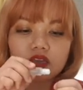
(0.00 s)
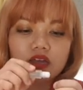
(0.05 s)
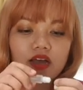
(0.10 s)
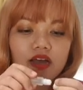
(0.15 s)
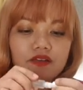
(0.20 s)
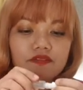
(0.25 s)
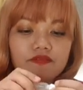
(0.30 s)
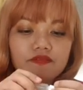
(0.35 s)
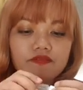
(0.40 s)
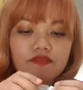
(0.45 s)

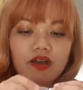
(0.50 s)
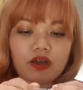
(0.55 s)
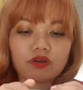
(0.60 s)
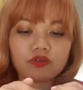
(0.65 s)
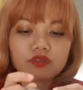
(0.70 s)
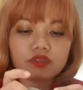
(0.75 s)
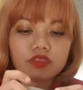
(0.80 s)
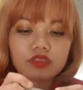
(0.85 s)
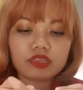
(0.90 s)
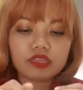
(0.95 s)
I
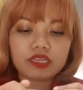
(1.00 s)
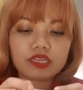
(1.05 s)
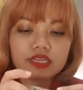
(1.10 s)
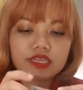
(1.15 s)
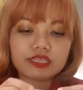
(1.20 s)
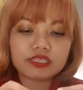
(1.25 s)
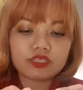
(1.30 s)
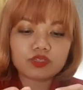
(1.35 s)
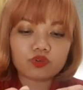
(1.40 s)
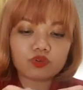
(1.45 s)
found
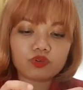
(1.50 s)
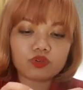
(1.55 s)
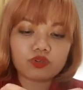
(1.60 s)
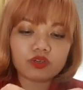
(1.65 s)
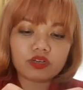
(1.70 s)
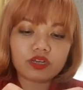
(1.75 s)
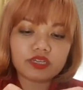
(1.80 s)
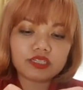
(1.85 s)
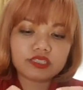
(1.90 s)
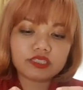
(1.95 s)
this,
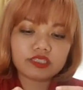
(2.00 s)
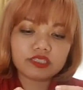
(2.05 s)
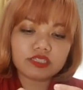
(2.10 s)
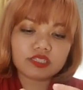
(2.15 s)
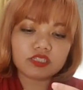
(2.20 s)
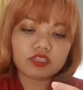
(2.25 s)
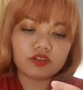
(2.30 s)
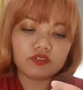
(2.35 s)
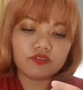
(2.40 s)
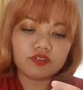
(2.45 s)
or I didn't
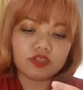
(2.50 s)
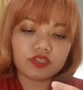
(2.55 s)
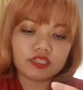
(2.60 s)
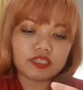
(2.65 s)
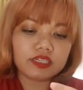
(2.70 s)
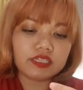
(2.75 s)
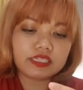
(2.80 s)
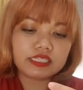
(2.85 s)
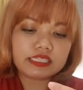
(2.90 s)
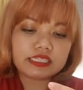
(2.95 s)
discover
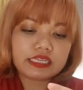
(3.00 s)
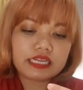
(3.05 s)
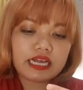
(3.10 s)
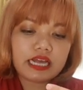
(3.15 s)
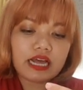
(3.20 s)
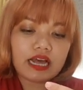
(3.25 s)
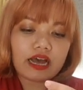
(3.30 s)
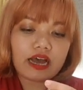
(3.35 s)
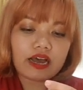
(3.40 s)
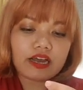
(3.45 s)
this.
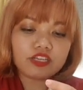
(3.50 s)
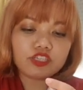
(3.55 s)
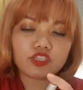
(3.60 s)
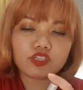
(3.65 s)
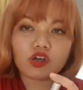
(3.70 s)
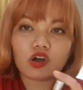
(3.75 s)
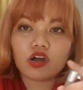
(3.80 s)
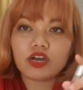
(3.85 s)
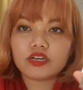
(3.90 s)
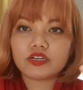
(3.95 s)
I
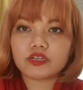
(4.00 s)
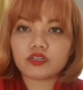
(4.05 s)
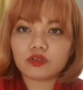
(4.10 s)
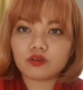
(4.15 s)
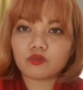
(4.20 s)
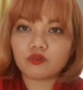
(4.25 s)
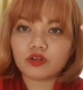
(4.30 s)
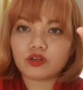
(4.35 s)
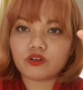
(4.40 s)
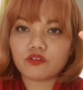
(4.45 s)
saw it
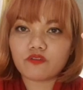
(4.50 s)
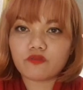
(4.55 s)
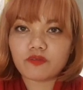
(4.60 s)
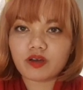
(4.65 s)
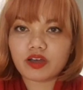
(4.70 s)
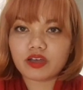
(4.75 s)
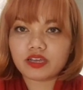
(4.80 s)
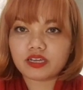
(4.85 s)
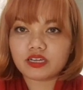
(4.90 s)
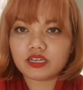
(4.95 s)
in one of
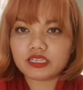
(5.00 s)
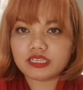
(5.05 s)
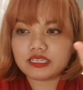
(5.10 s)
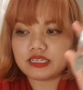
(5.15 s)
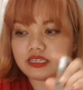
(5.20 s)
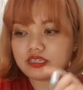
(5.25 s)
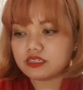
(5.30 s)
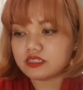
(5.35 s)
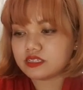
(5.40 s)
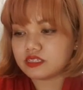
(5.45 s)
my
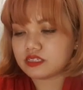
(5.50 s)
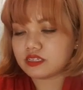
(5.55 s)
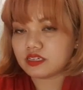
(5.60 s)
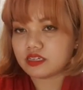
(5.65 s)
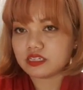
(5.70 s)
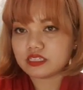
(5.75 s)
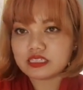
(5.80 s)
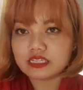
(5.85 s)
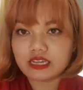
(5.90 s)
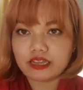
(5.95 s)
colleagues'
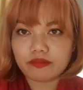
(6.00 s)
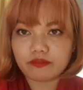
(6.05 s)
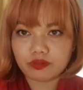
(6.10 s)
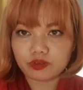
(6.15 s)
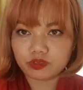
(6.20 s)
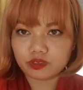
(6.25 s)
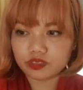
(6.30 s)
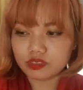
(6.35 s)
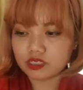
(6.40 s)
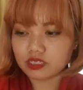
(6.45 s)
uh,
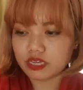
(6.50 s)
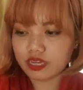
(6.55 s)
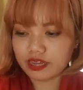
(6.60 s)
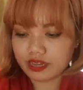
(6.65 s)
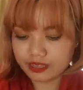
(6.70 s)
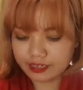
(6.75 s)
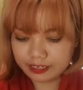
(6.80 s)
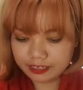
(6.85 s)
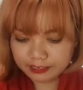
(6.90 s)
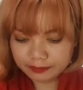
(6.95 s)
tables
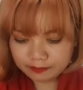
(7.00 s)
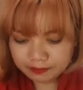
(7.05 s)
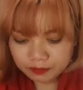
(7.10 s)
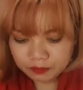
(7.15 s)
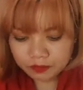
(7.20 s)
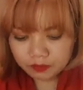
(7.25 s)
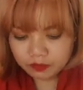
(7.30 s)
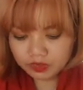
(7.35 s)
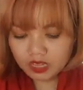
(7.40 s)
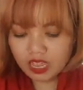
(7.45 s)
and
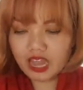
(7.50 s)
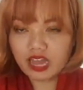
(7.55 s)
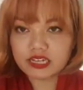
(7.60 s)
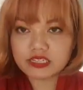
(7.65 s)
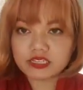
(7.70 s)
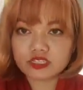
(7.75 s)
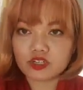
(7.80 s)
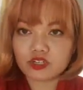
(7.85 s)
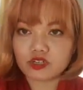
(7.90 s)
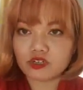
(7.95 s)

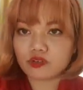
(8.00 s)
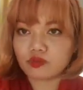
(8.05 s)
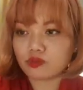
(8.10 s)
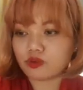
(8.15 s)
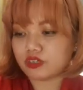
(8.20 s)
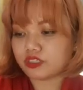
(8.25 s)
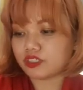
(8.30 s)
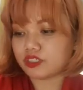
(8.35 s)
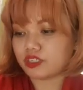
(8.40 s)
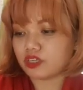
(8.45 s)
asked her
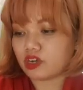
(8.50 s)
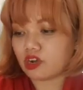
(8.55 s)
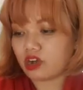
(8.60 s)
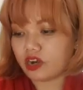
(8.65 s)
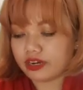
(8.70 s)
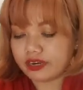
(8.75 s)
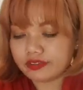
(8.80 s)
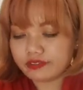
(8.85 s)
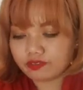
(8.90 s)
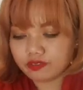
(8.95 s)
where she
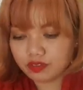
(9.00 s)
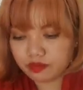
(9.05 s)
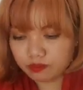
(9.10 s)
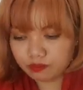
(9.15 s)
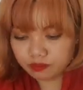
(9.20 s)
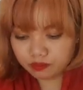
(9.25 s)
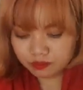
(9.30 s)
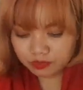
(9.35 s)
got it from.